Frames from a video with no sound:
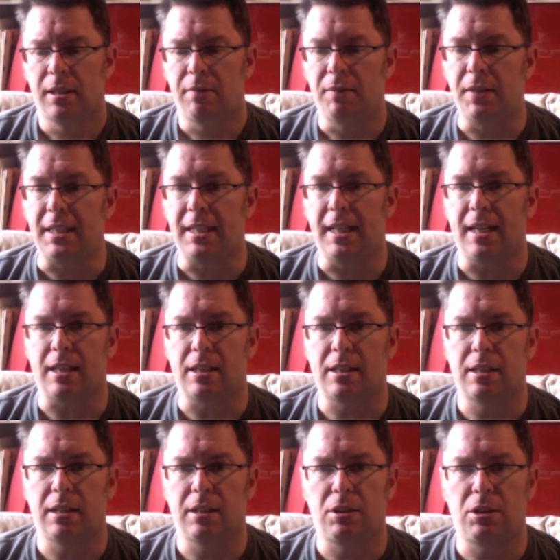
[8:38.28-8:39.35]

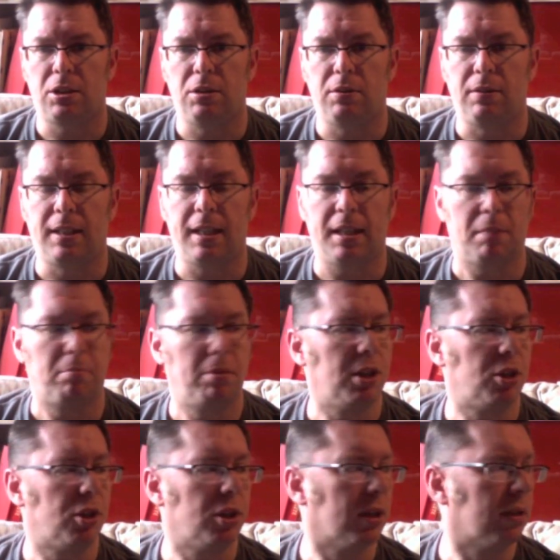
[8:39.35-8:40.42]
VTX to get the
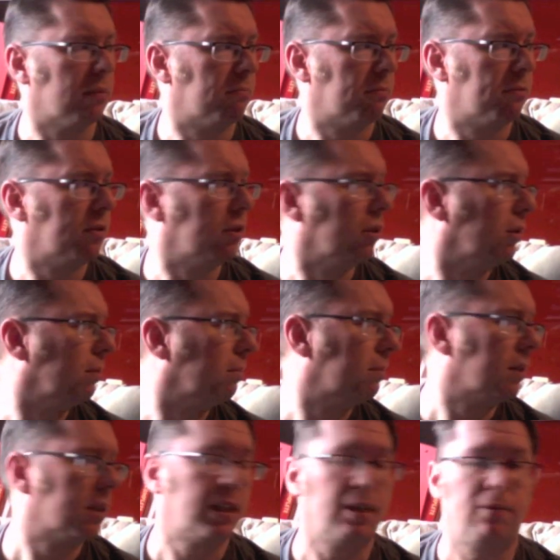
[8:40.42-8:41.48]
picture through
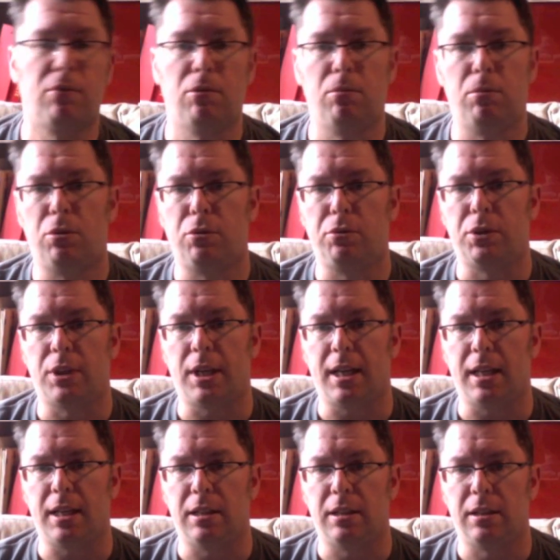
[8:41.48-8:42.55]
several walls
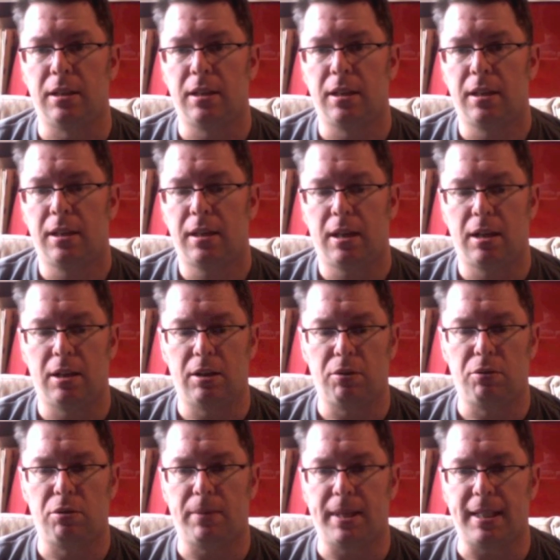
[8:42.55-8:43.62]
and
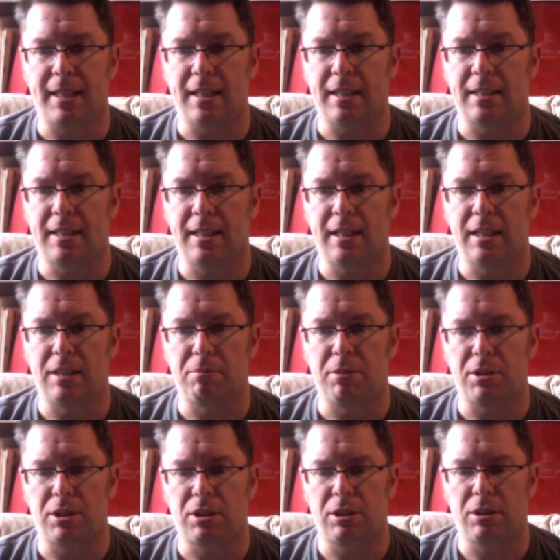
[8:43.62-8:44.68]
all the way downstairs,
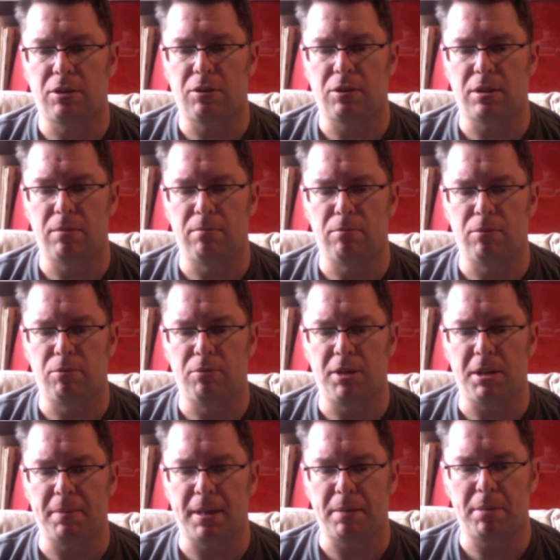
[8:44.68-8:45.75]
which got some really
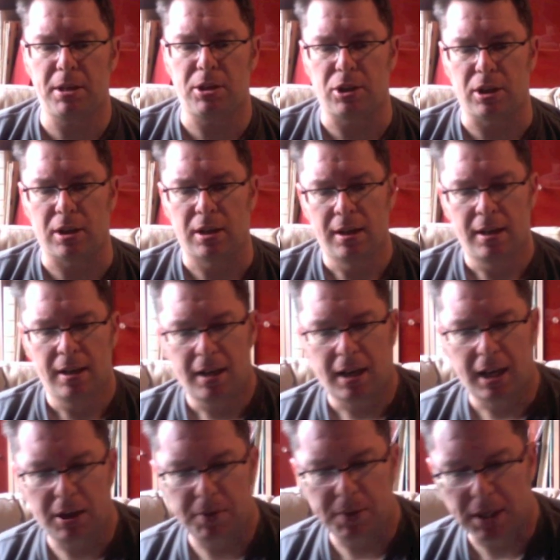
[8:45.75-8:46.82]
bad picture.
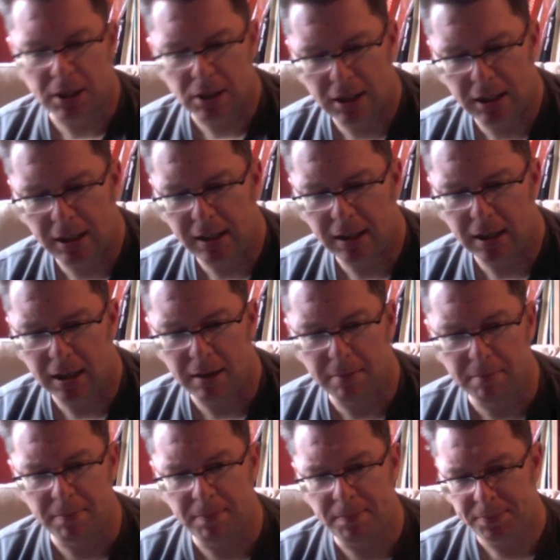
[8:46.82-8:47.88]
And I was actually
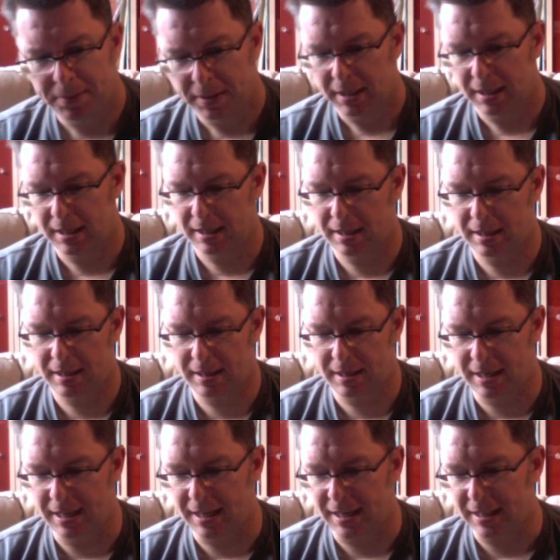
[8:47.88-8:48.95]

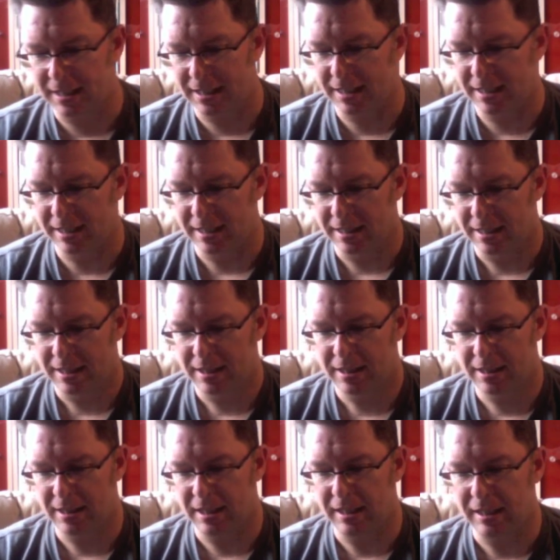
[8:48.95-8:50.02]
connecting
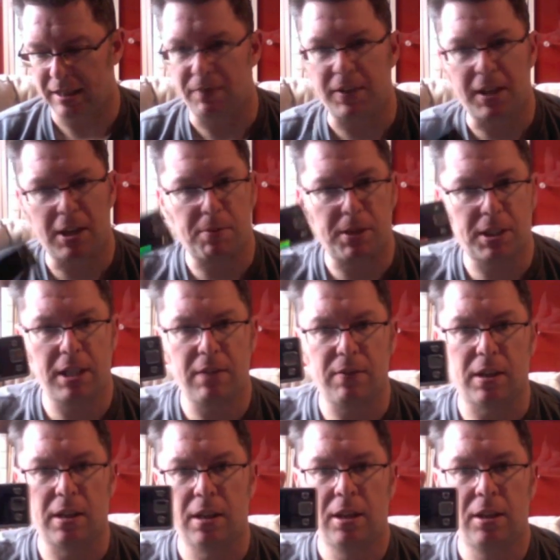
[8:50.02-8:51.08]
the video
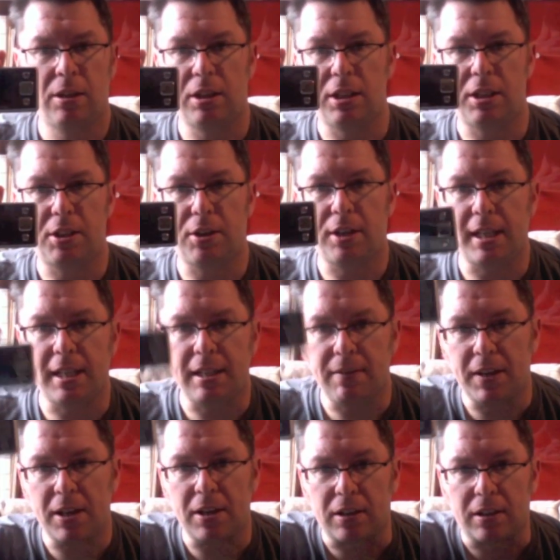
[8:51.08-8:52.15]
receiver to this tiny
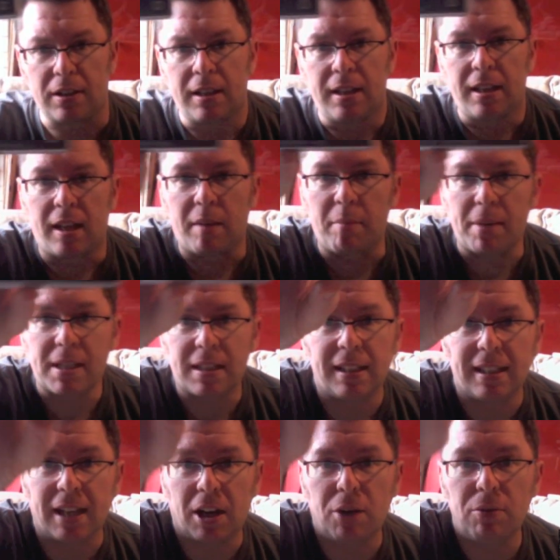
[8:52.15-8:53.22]
DVR and
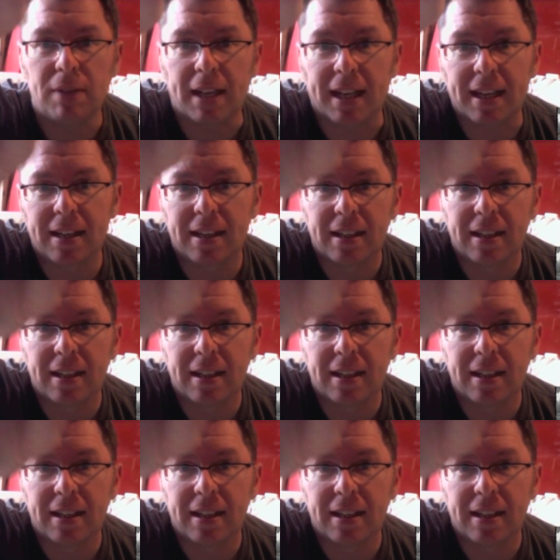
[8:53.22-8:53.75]
basically holding it